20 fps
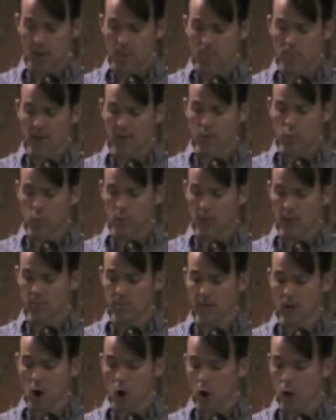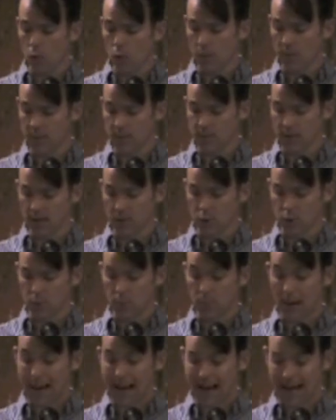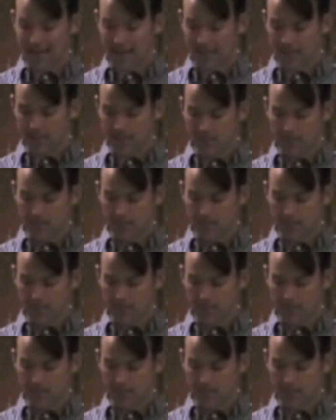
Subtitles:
may the wind be always at your back.